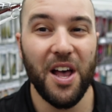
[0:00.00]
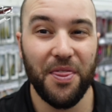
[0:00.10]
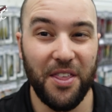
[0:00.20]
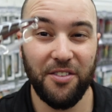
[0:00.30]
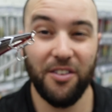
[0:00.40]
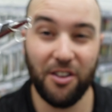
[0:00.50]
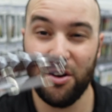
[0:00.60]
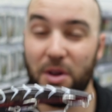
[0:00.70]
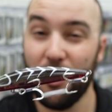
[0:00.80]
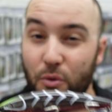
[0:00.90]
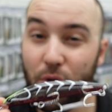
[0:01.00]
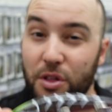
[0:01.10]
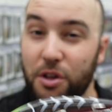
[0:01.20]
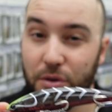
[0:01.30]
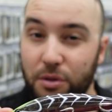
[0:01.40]
this is going to be a
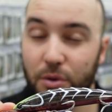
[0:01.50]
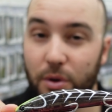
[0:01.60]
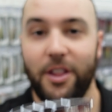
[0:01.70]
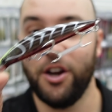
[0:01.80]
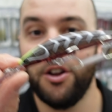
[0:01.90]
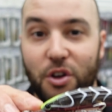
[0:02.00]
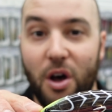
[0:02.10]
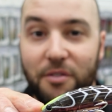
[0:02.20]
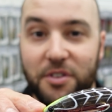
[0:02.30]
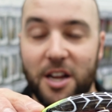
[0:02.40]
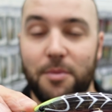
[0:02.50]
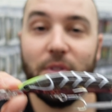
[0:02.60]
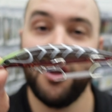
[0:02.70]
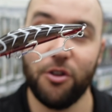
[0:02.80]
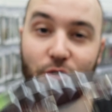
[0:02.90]
really good lure. They're going to dive deep,
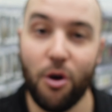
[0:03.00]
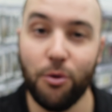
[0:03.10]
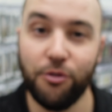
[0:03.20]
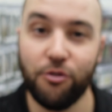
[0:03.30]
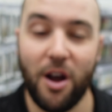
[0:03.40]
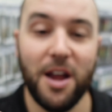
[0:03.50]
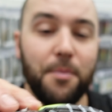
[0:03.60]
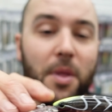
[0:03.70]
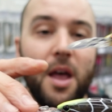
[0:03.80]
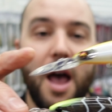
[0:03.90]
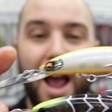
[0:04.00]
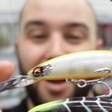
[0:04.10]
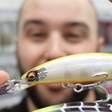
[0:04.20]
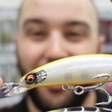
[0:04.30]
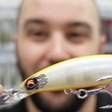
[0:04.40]
they're going to troll straight, and I
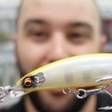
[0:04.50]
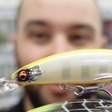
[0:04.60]
think they're